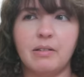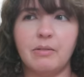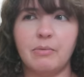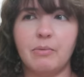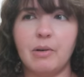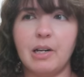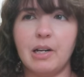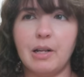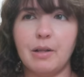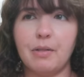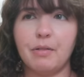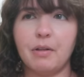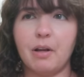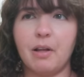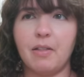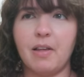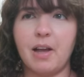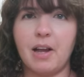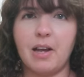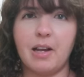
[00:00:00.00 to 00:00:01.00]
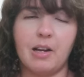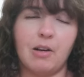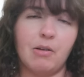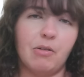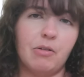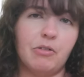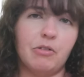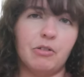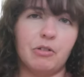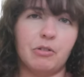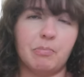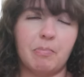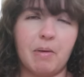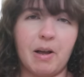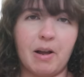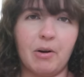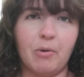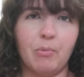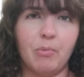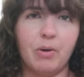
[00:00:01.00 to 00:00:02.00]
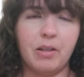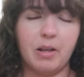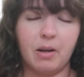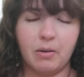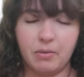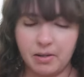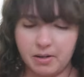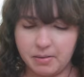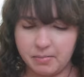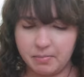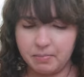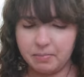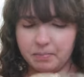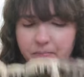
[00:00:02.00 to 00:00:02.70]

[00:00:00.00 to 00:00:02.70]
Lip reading: really thought that it looked just better without them.